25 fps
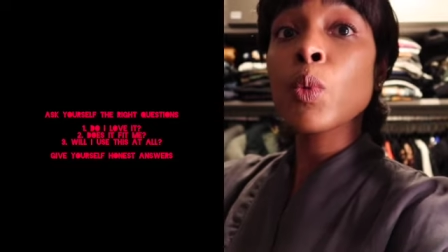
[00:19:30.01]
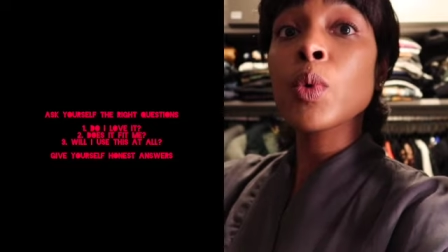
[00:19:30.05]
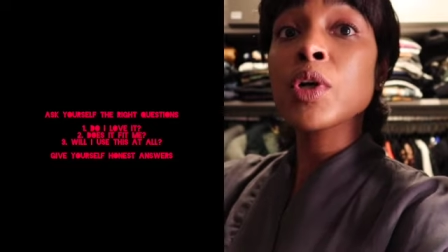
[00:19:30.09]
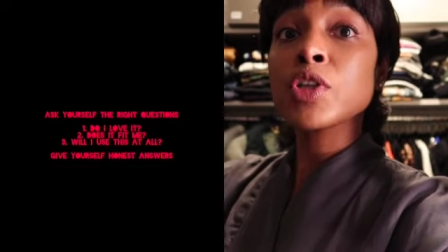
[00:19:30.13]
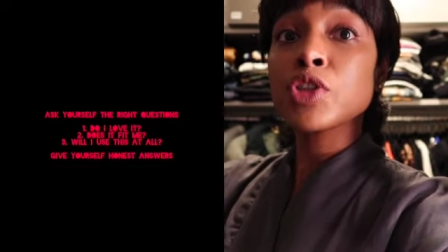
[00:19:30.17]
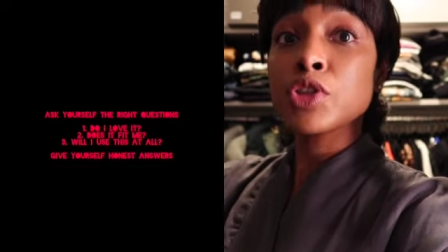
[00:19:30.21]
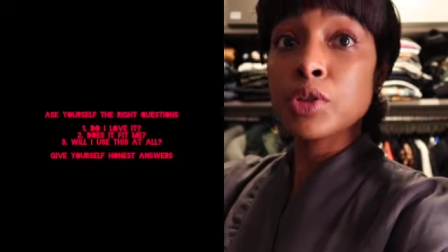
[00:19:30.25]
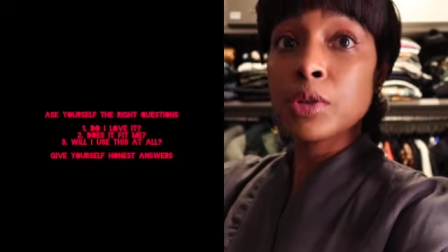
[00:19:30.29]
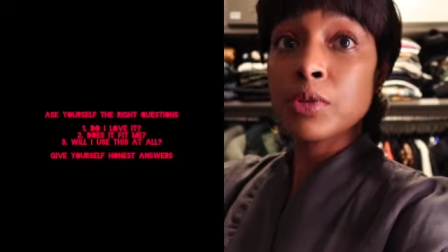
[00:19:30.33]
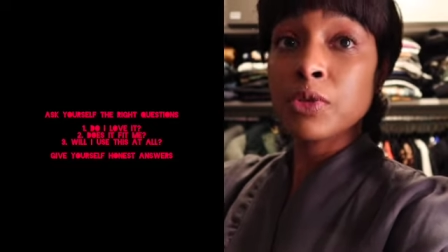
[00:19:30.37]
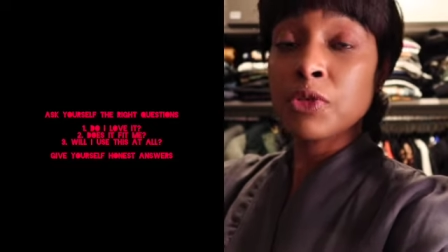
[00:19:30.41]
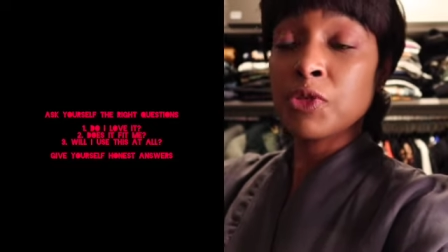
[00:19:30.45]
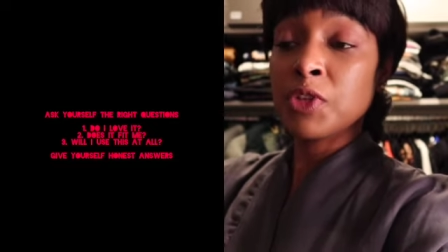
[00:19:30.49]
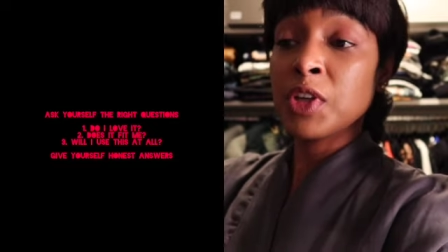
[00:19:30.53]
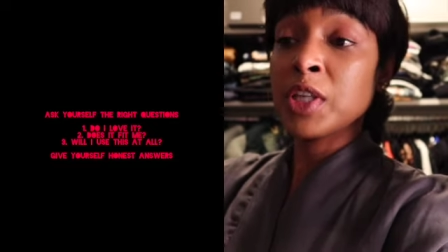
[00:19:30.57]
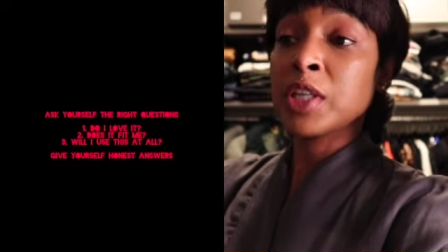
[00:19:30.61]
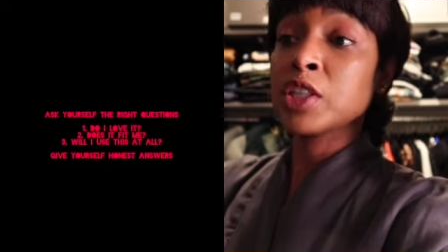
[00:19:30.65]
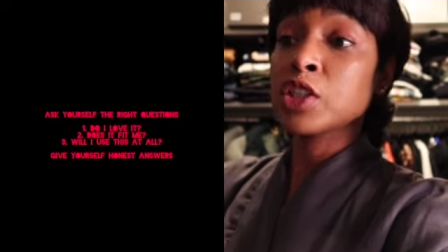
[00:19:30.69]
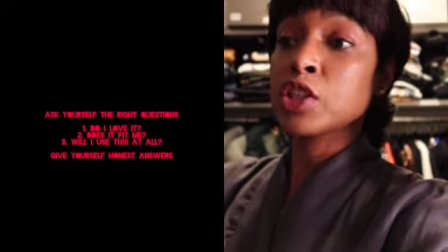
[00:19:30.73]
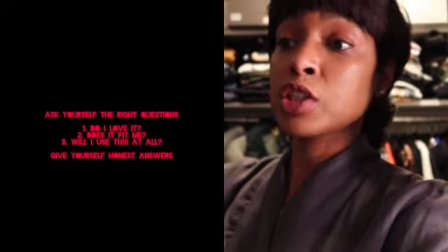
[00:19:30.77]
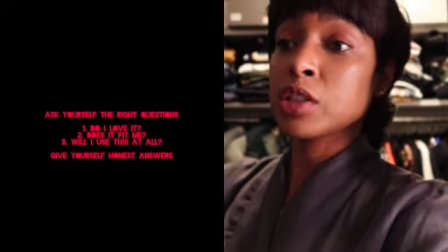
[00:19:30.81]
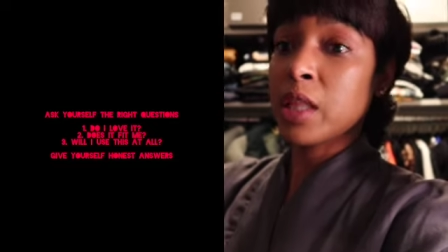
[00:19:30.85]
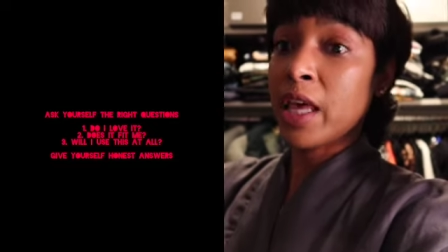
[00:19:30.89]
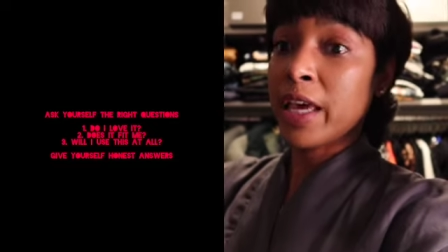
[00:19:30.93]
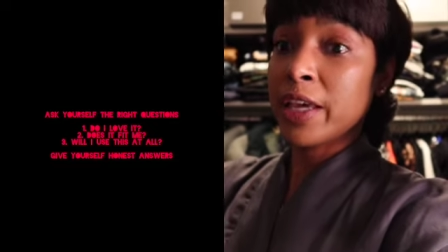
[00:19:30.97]
once you're
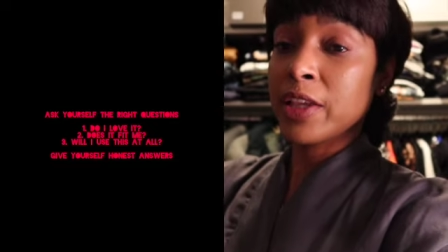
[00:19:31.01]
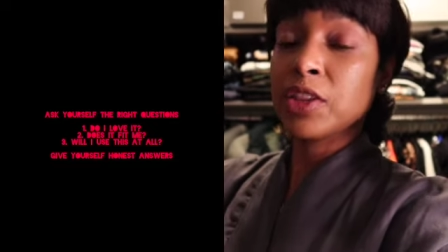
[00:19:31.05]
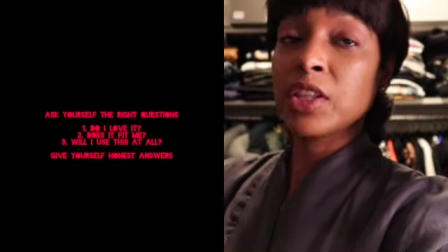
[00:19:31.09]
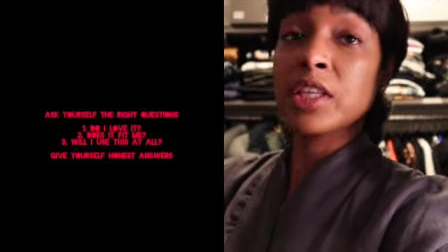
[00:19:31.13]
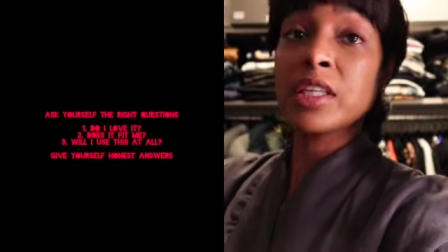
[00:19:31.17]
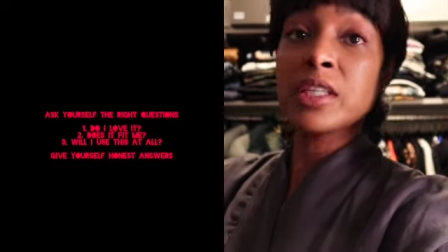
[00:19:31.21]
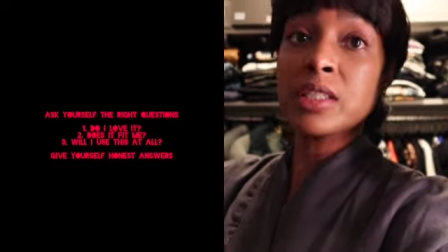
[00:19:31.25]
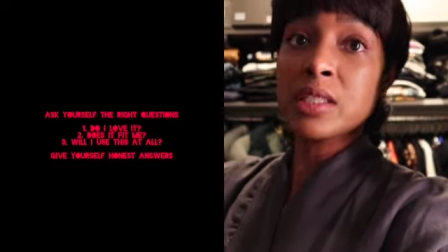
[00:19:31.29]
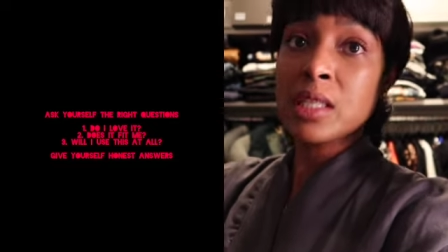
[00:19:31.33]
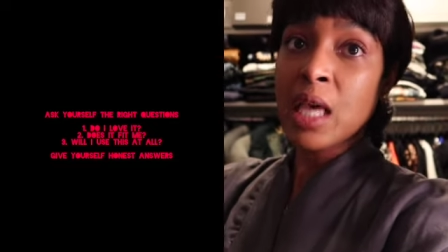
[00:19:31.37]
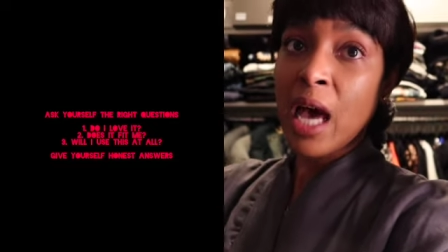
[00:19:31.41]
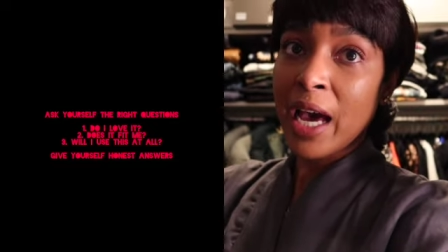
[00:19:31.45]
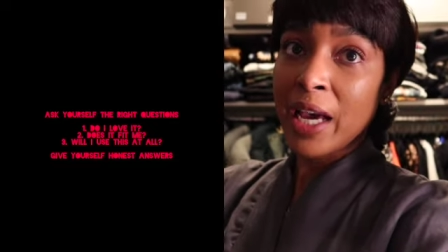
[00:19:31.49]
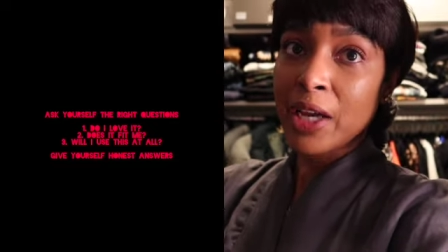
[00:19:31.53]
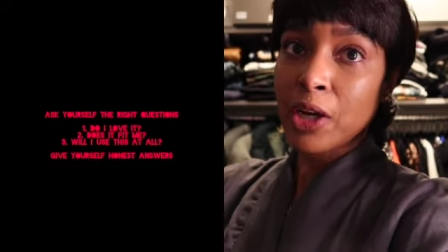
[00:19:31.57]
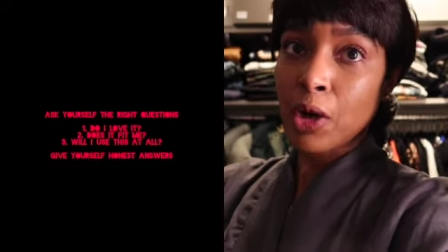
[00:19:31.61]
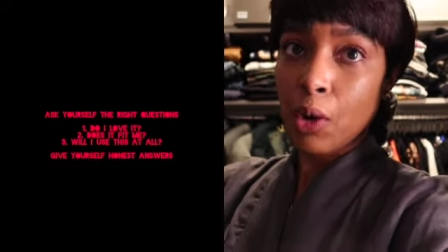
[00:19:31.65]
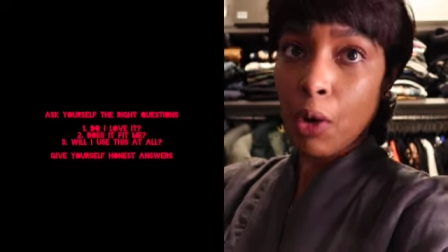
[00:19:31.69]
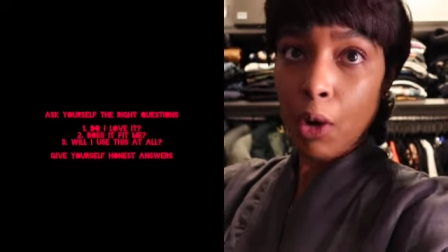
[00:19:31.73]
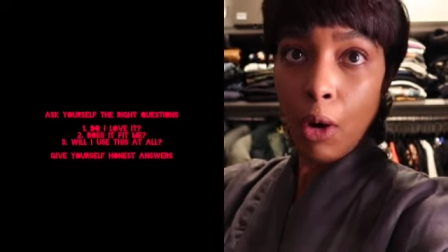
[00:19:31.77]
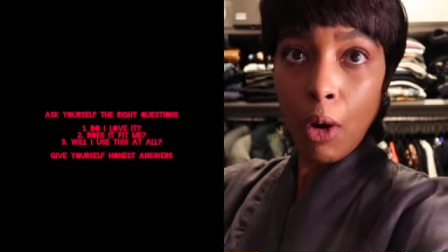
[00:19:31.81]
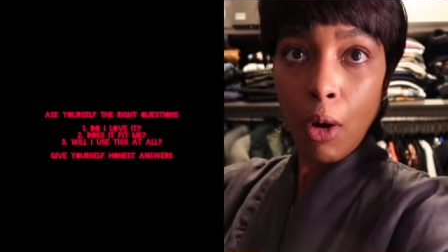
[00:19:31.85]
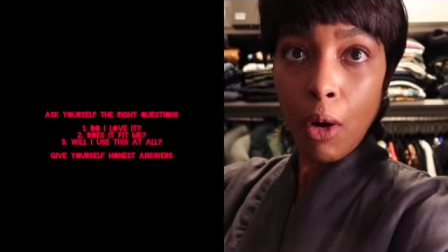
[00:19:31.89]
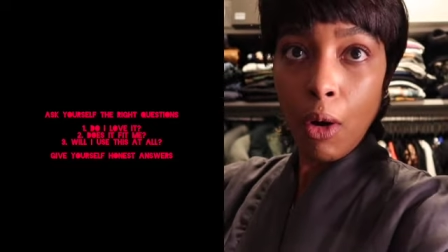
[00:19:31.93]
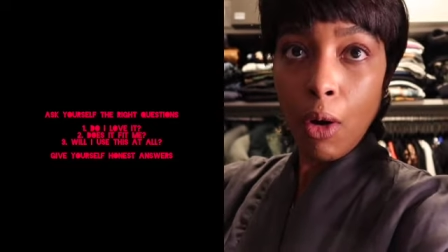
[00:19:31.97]
finished like the entire
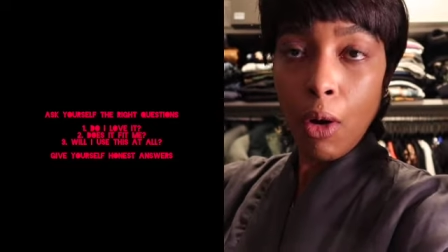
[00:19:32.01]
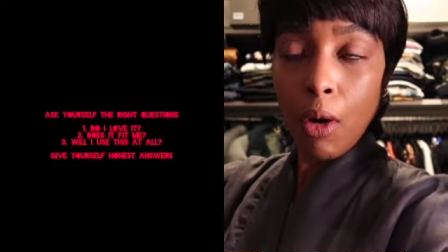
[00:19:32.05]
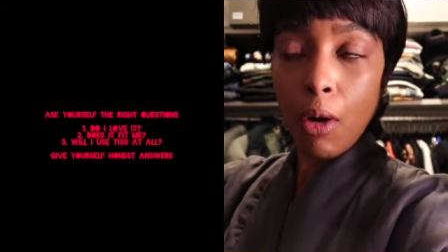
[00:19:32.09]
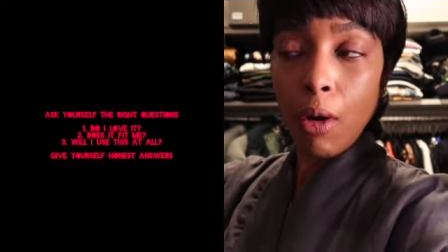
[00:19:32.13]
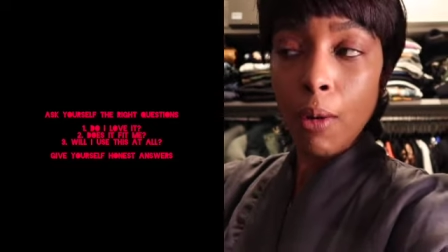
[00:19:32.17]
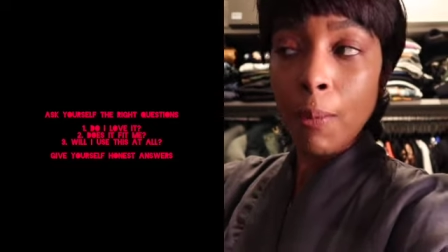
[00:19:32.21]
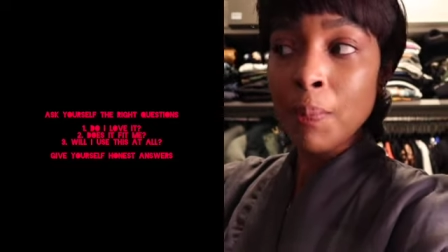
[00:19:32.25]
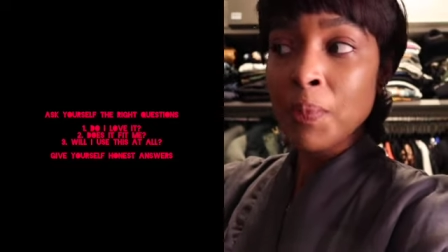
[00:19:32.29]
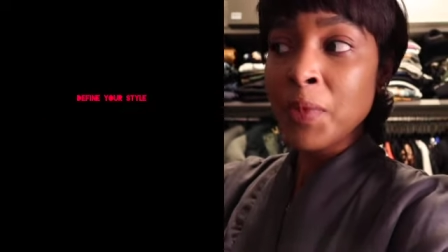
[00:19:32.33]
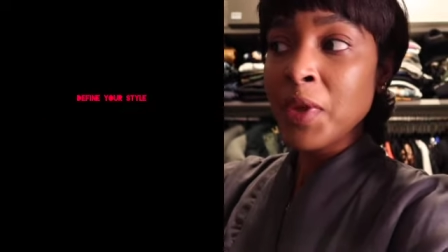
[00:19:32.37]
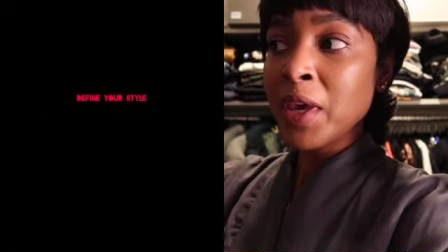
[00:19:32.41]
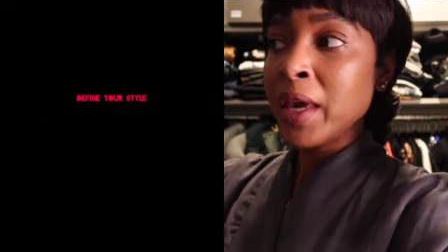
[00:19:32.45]
haul